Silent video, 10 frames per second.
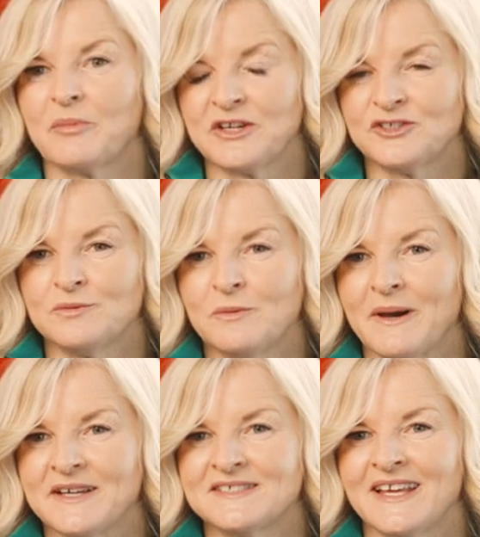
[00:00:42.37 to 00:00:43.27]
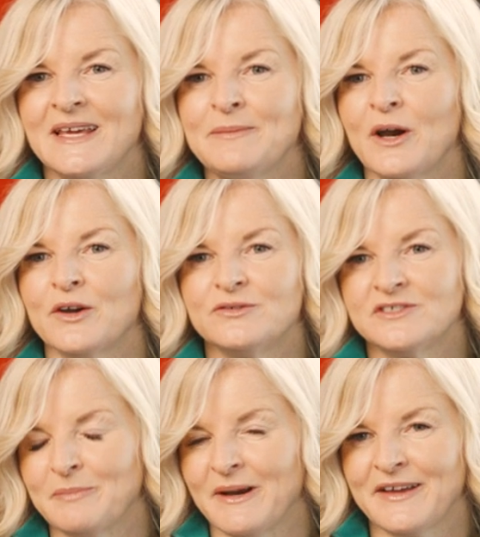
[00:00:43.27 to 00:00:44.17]
a British superbike team
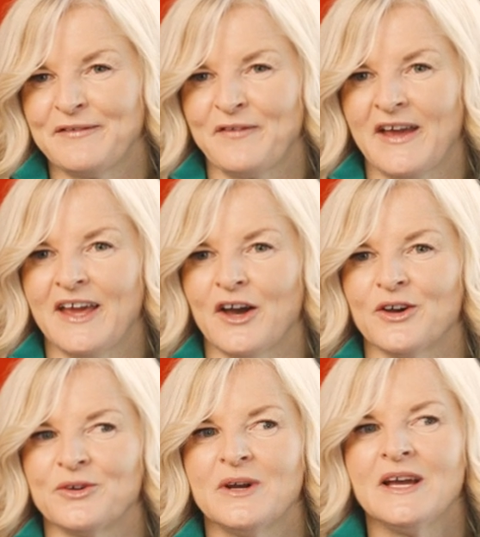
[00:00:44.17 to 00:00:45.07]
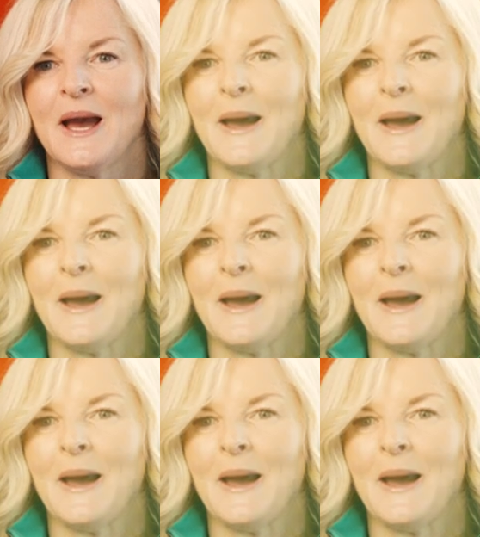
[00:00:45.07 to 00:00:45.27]
owned by Faye Ho.